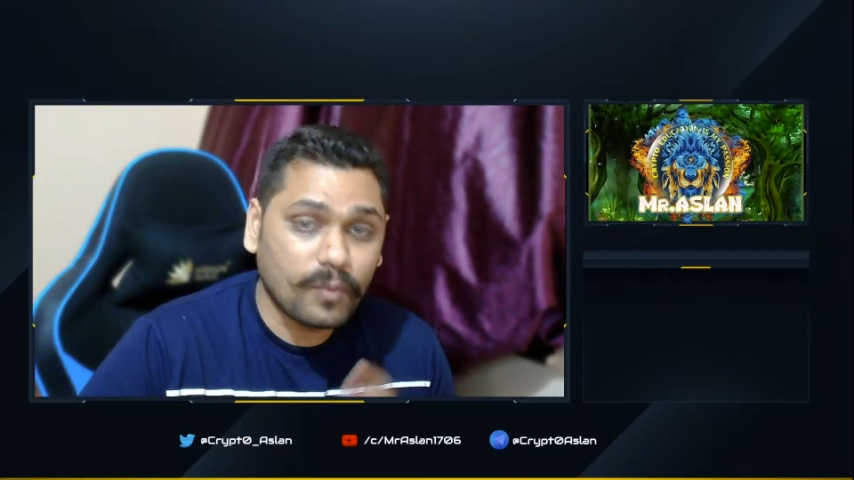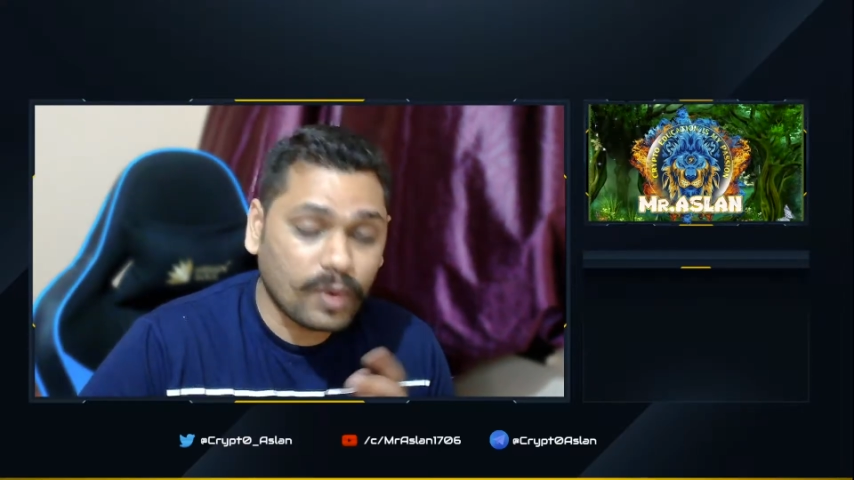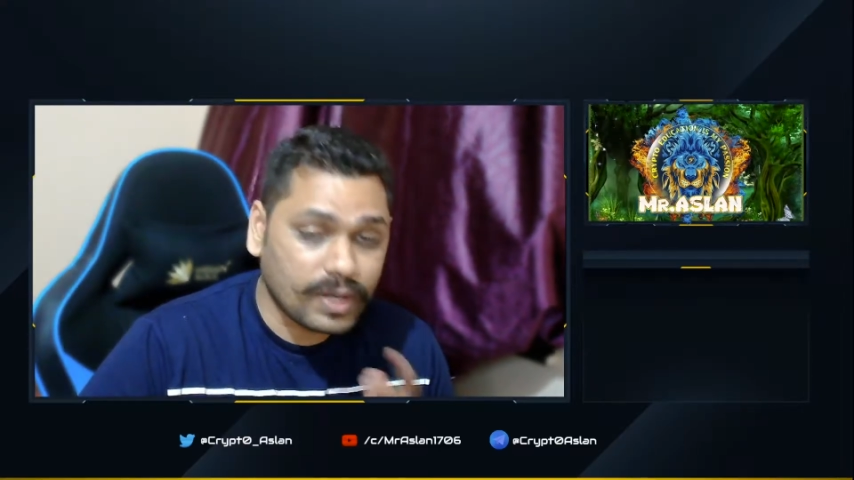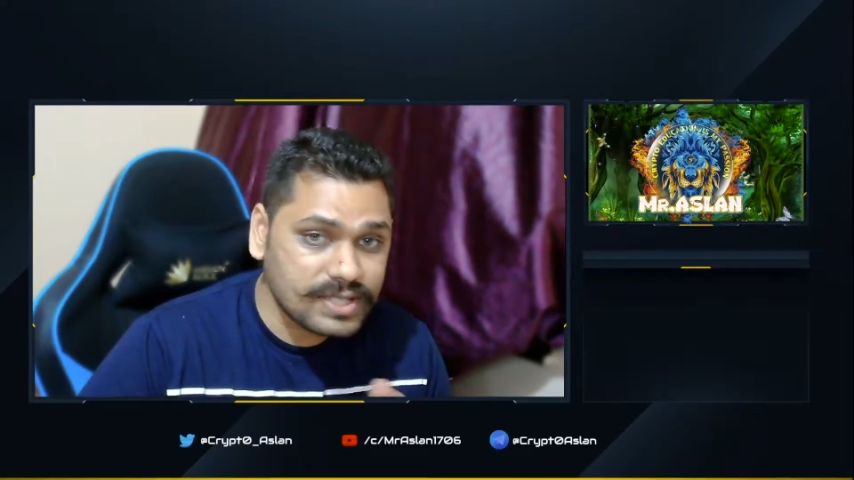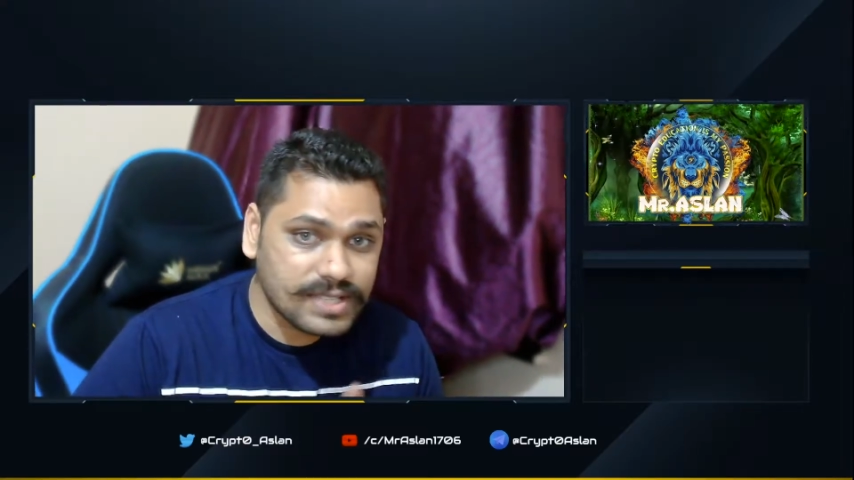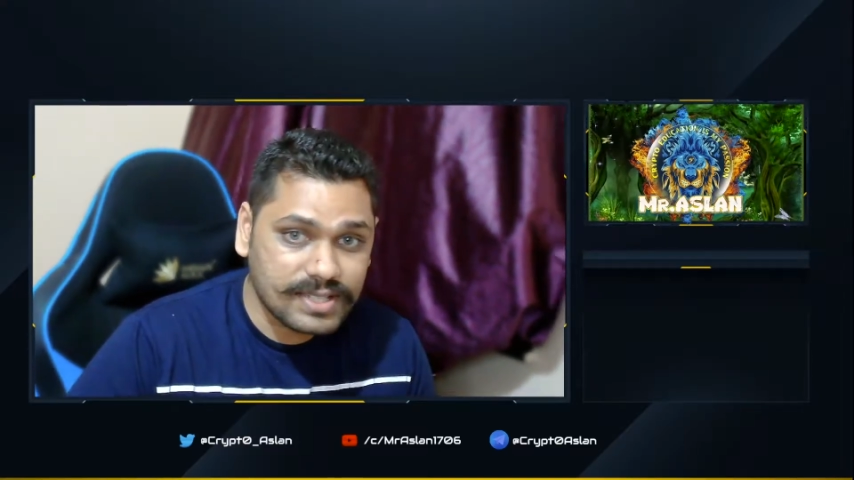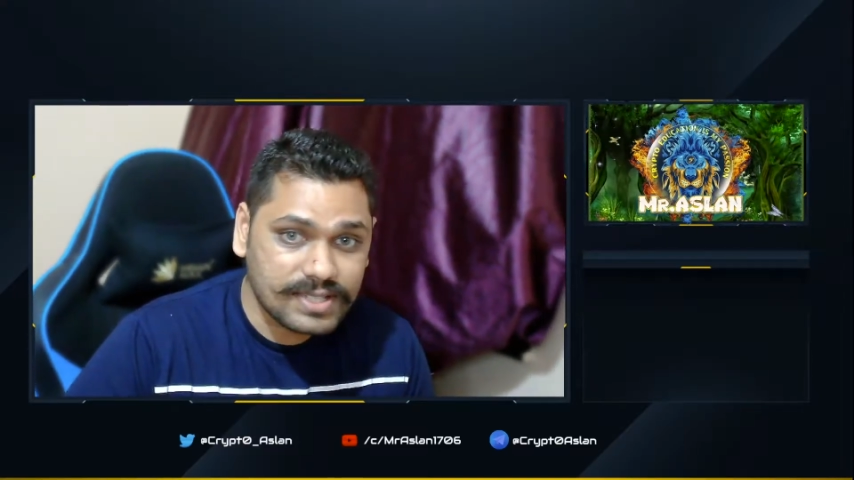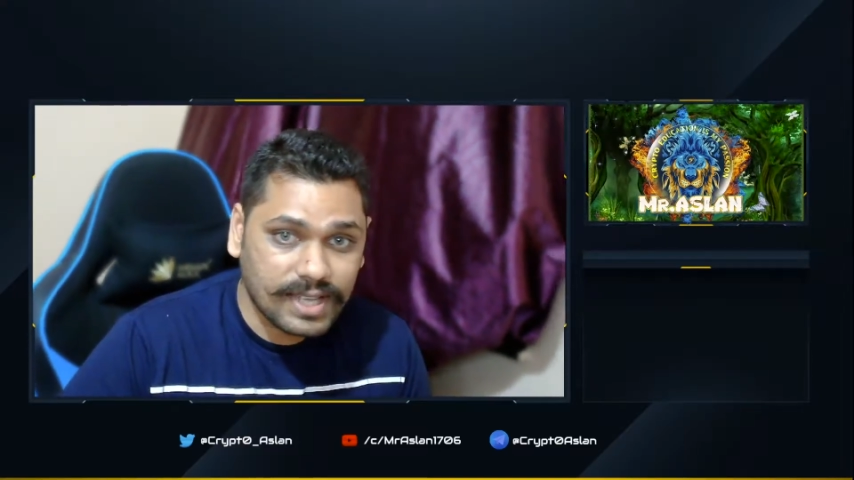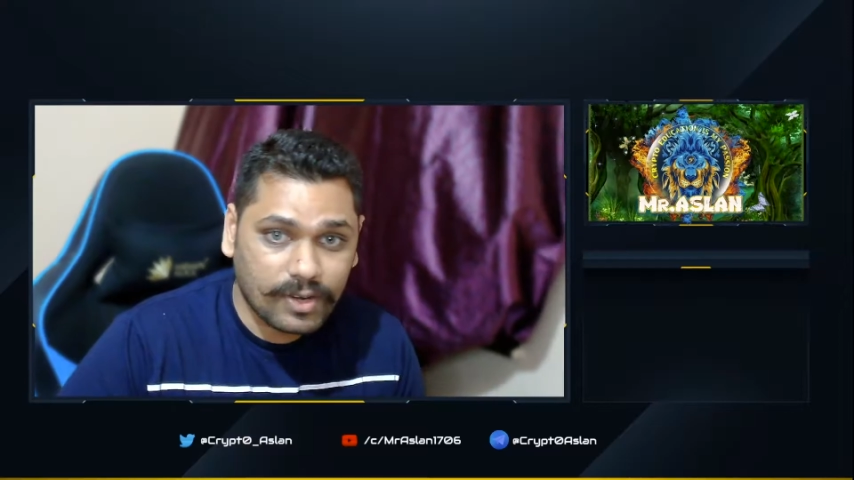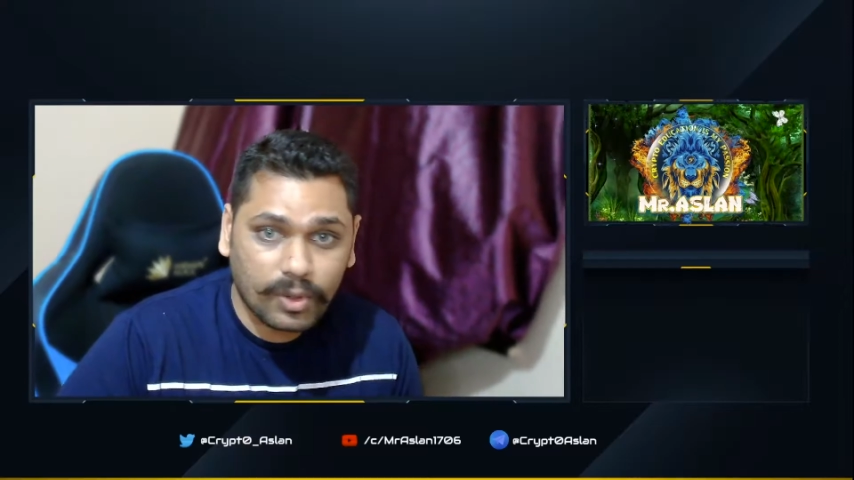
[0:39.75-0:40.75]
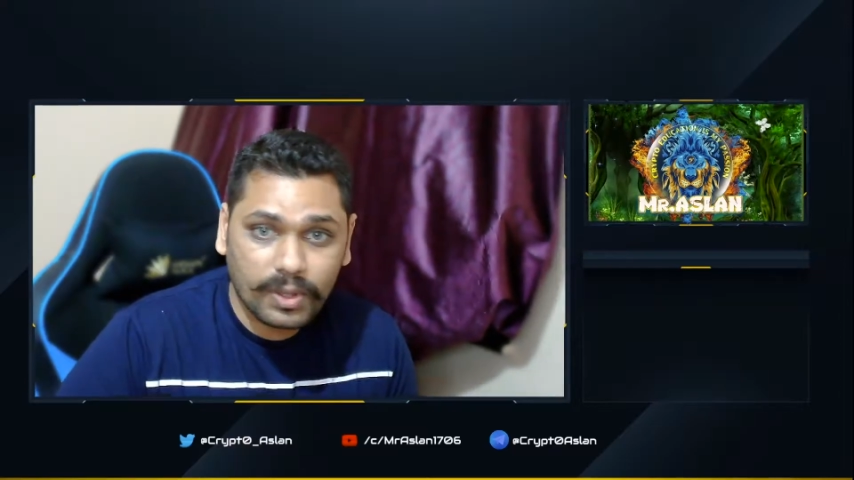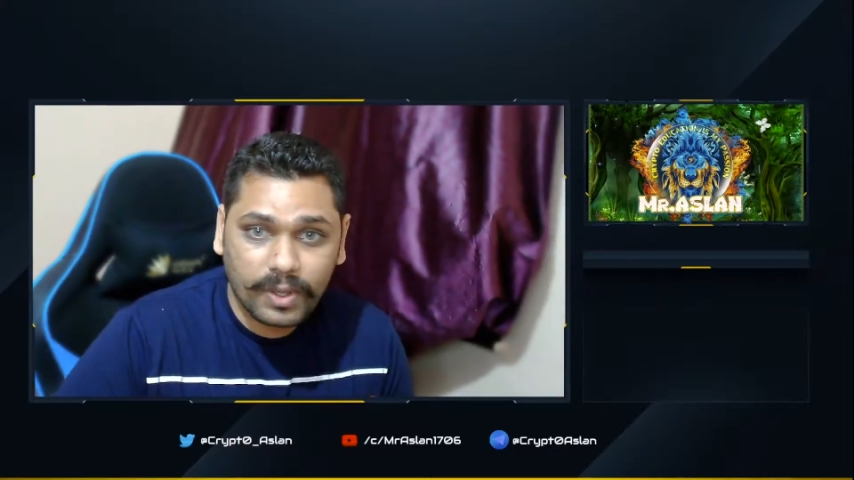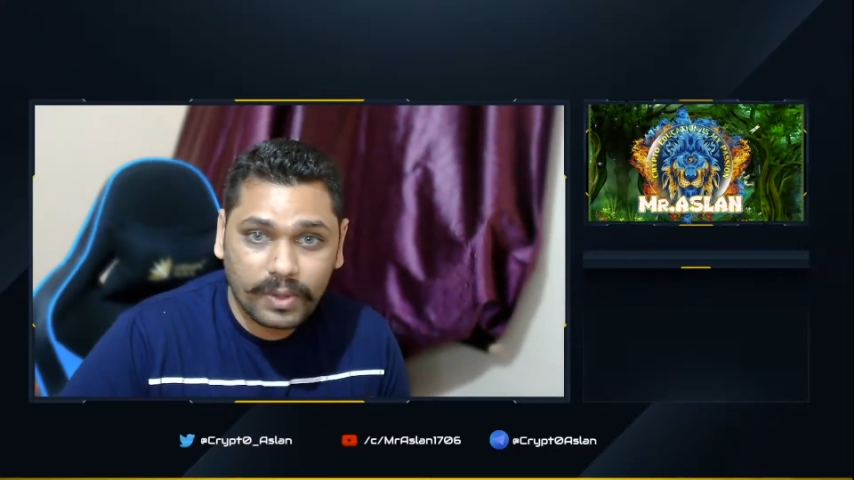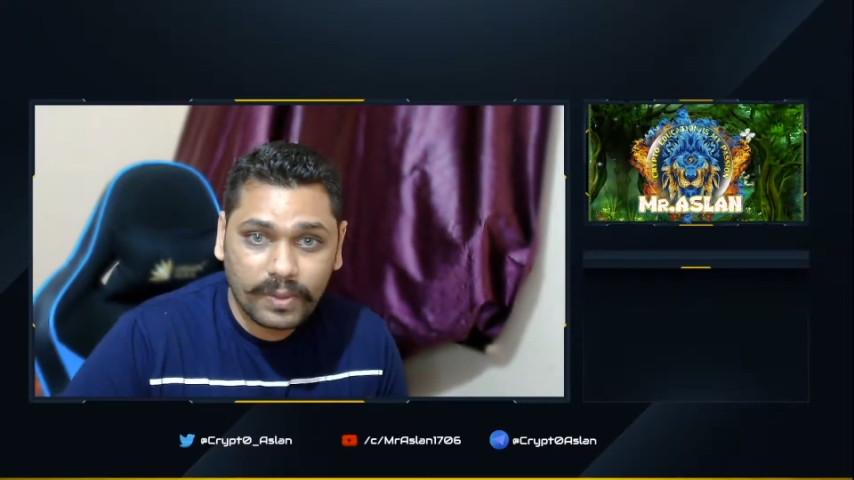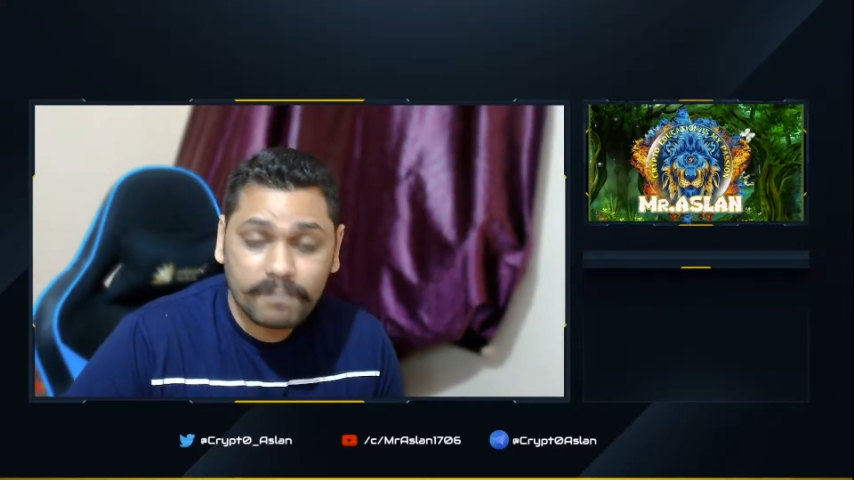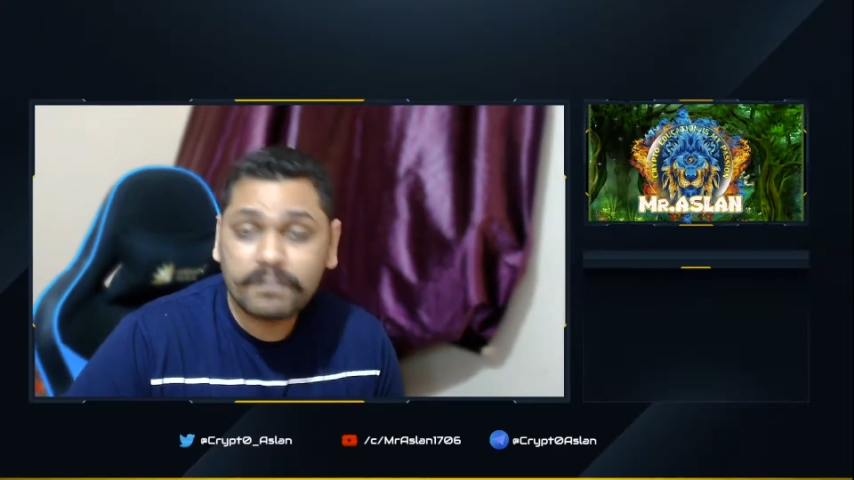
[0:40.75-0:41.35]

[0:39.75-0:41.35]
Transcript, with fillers: what is Jetstar all about,